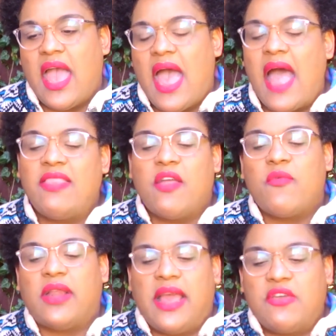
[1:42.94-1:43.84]
and their
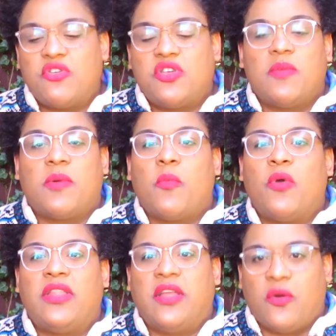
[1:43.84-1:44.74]
relationship
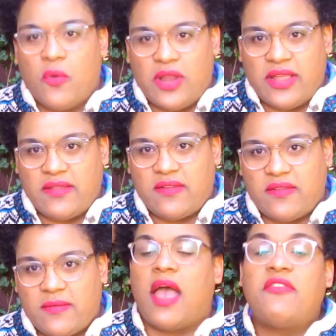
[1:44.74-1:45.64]
with the
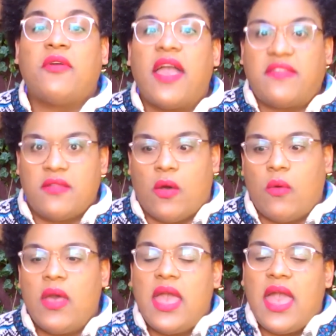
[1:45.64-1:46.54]
Cullens. As you guys
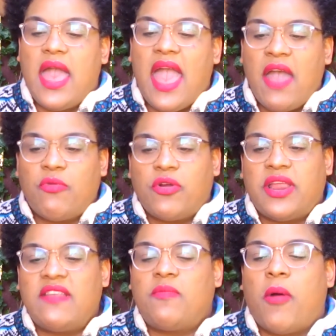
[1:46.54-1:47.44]
know, Edward
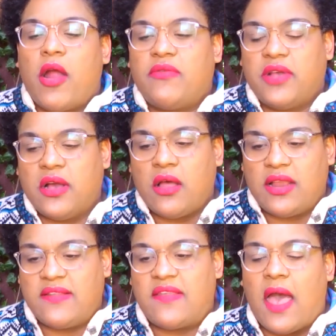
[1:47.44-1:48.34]
is part of the
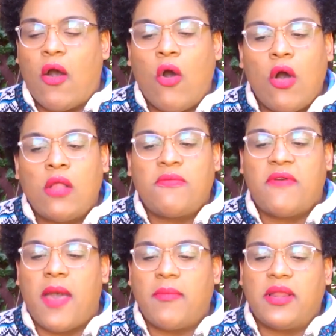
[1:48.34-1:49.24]
Cullens, a whole
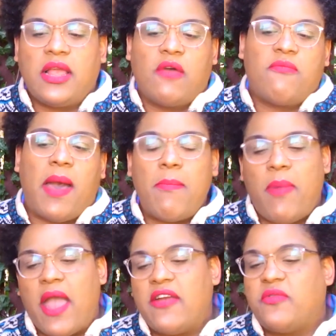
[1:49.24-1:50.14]
family of
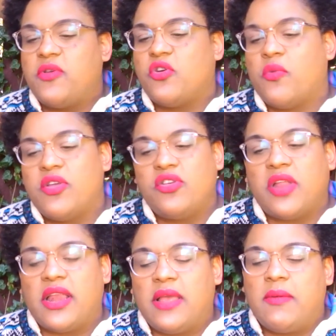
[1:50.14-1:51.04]
vampires which
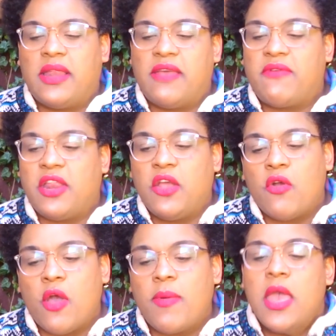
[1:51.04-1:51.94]
originally lived in
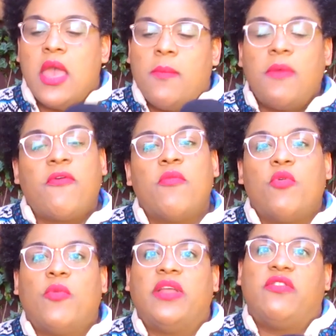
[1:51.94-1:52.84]
Europe before
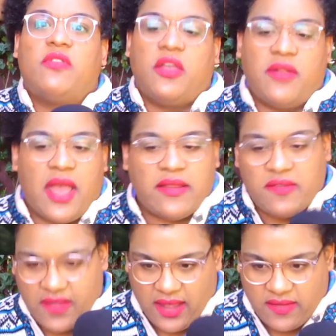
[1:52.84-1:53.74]
moving to the United
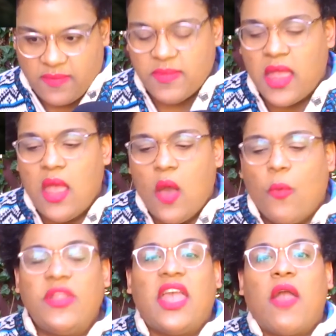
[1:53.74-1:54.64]
States.
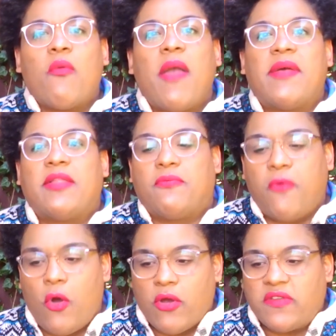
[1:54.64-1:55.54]
When they arrive at
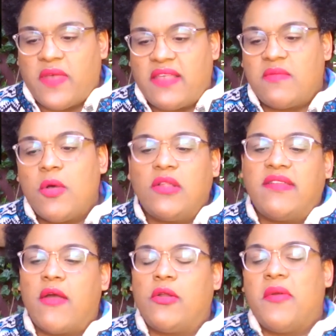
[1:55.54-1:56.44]
Forks, a small
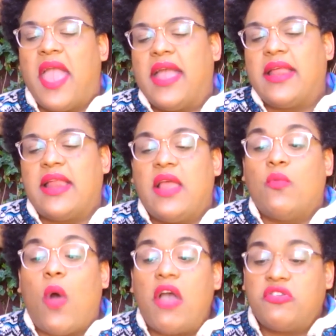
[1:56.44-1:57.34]
town located
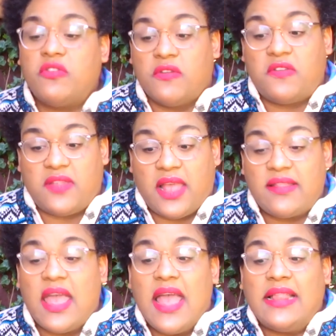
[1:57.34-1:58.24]
in Washington
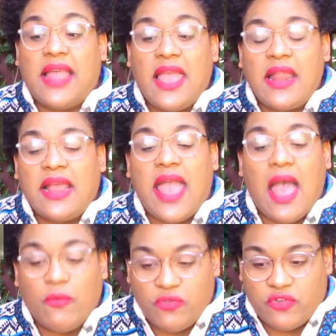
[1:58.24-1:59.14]
state, they
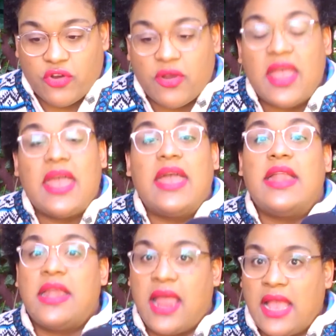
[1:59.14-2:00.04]
encounter
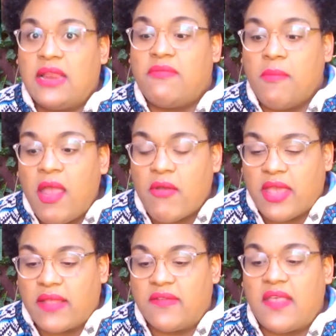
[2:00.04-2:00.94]
Native
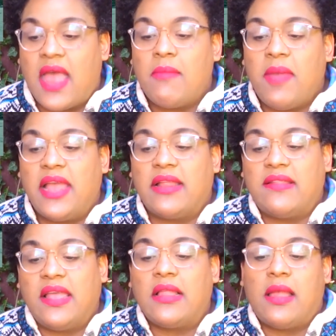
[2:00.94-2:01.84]
Americans and made a
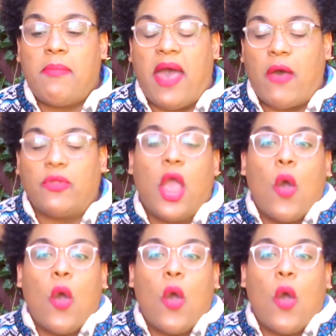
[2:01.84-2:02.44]
deal about